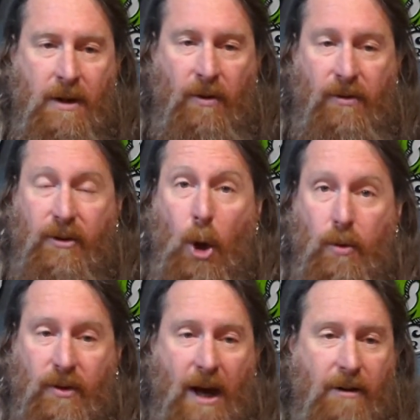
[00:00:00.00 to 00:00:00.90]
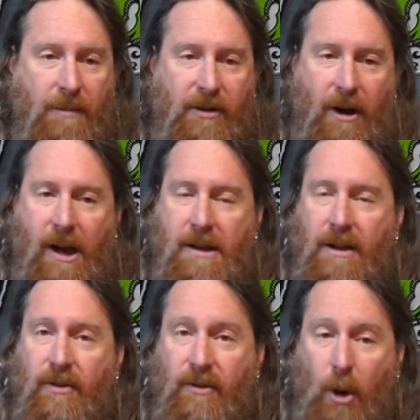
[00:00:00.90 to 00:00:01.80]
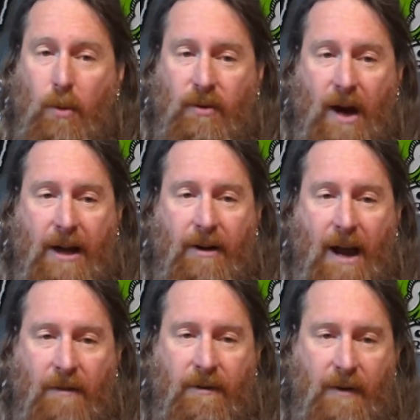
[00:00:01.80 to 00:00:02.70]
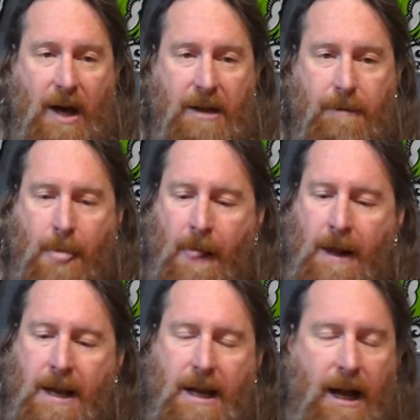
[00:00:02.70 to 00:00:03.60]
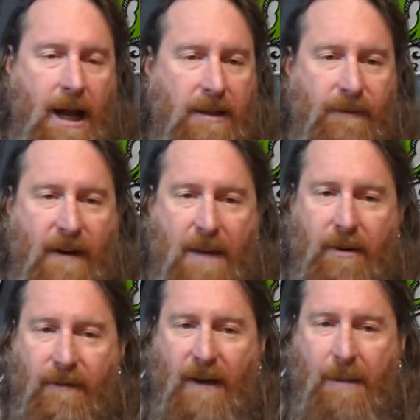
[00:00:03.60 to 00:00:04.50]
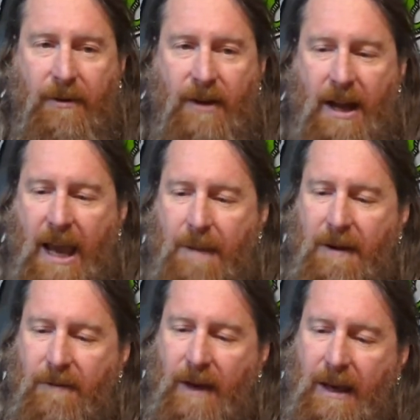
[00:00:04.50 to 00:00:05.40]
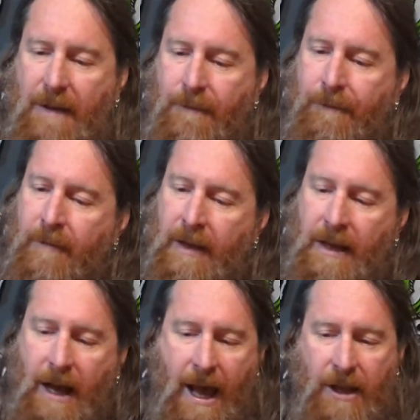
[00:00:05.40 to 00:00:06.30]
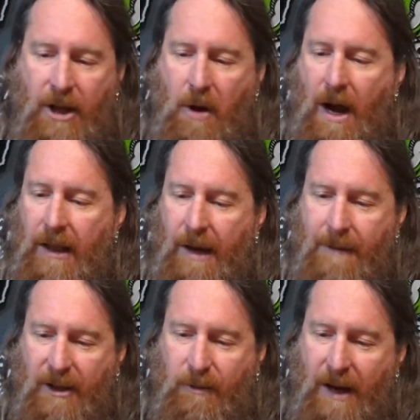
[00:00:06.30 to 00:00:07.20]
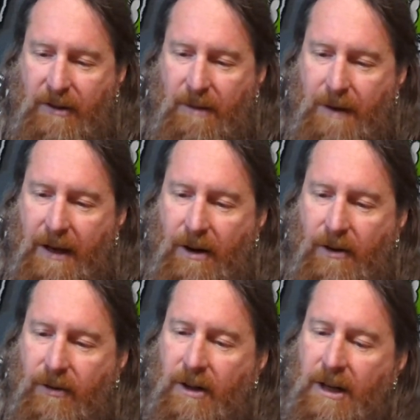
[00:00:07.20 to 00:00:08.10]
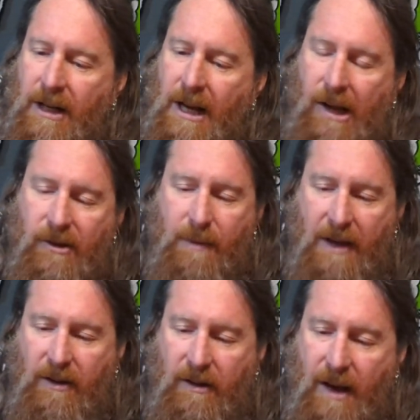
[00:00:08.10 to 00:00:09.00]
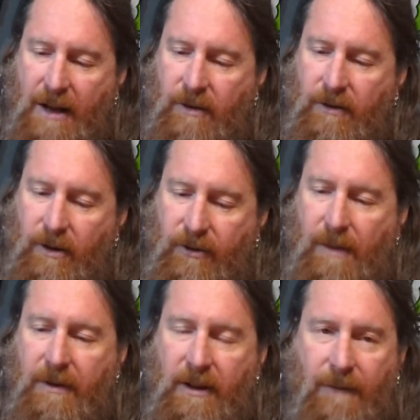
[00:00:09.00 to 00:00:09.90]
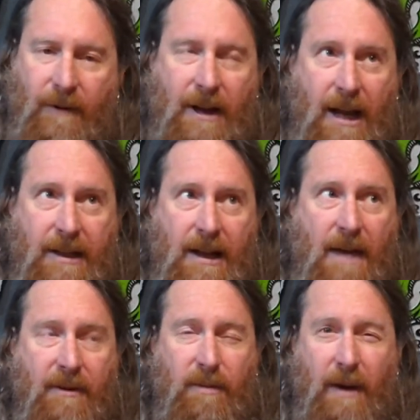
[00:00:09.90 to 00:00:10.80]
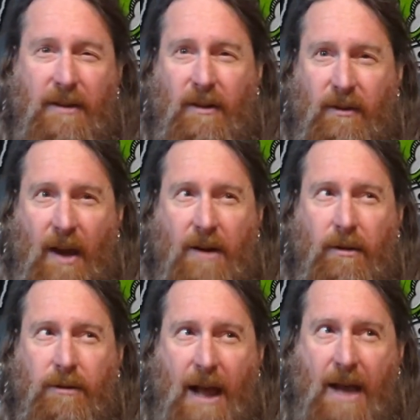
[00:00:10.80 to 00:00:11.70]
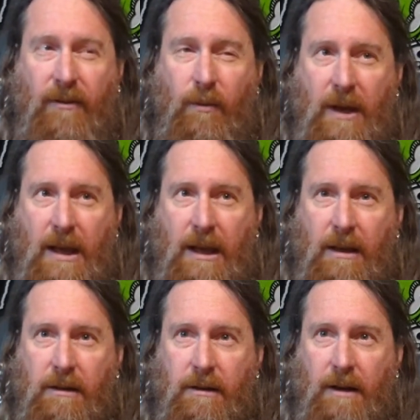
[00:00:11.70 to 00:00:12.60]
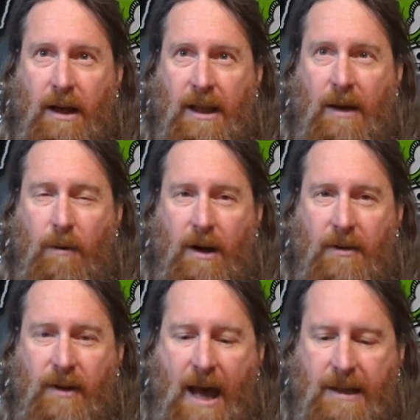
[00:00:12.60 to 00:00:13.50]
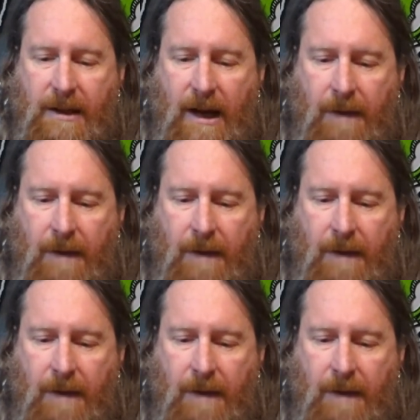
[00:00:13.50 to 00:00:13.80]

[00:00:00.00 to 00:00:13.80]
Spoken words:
Or Stowe Cider, I'm sorry. Stowe Cider out of Vermont. It's a 5.5% ABV. And you know, I like my spicy beers. Spicy cider is a little something different. I did have a spicy cider last week, I think it was, at